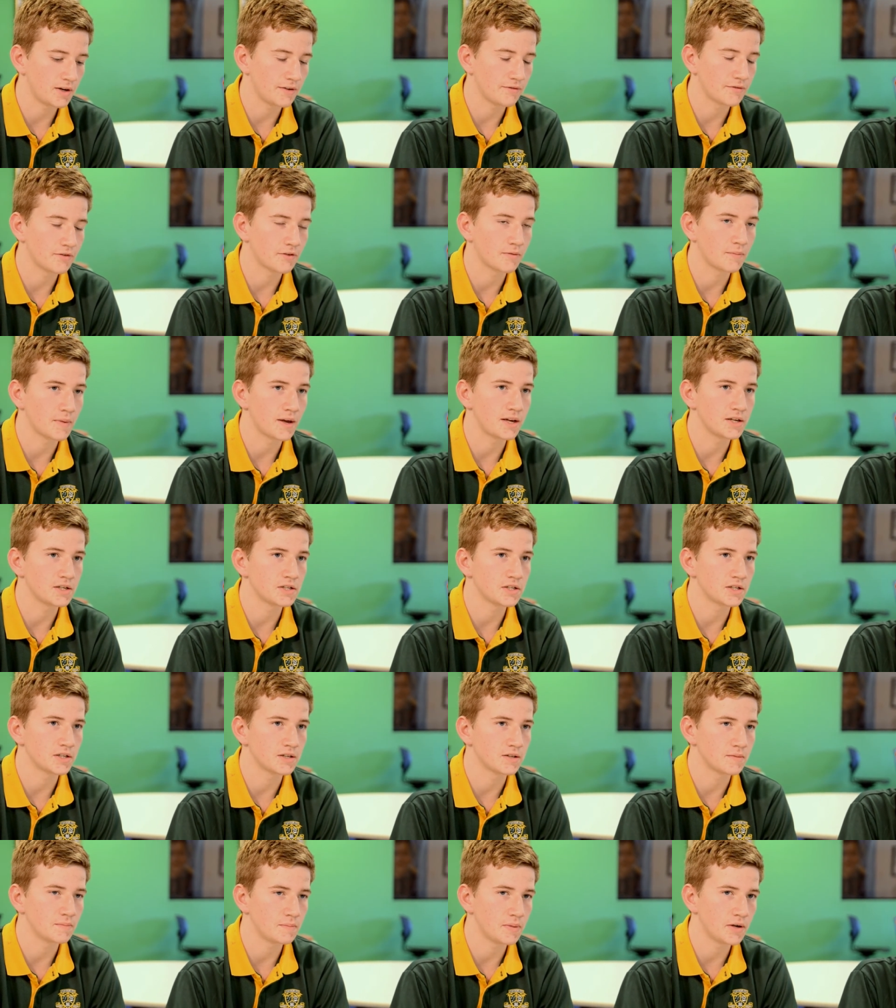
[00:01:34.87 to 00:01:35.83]

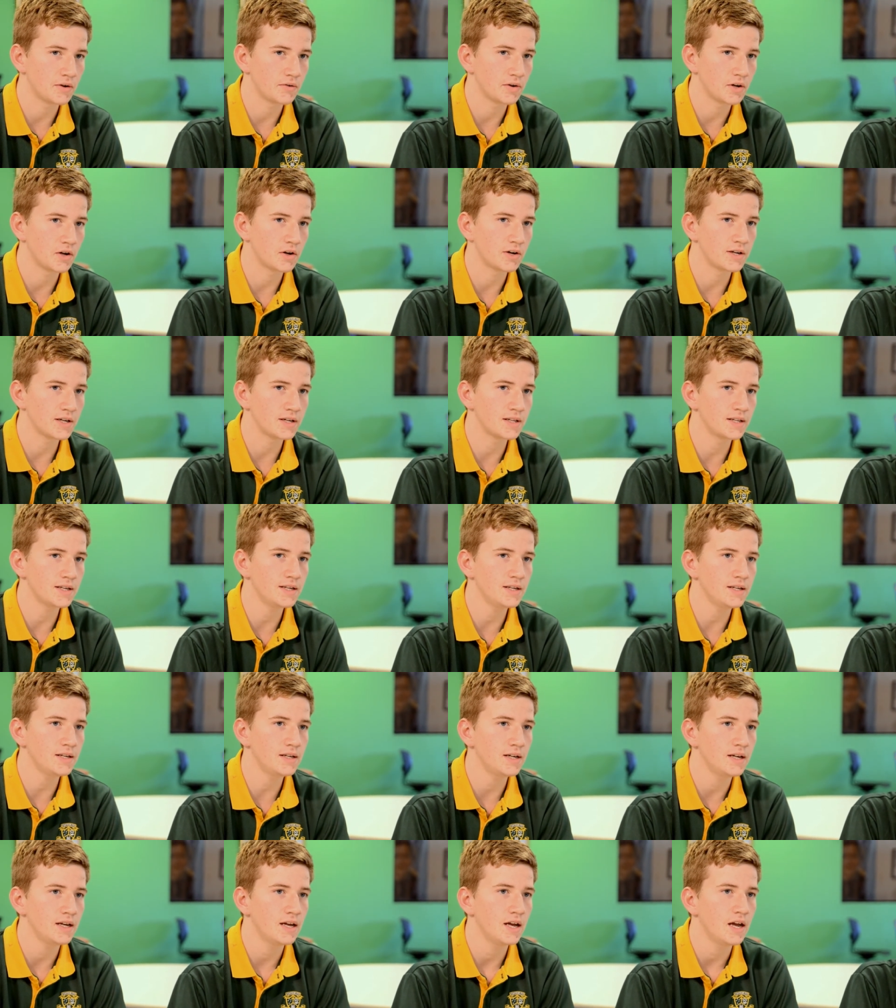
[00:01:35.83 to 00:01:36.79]
information
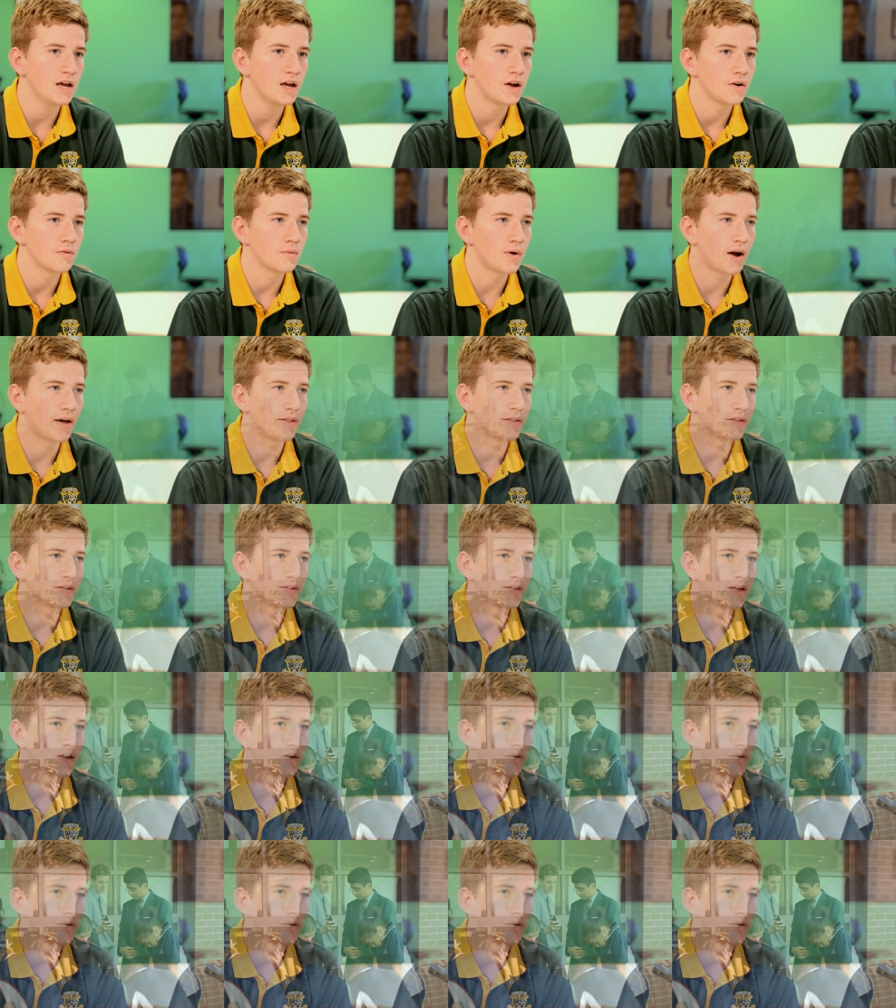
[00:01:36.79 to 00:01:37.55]
periodically rather than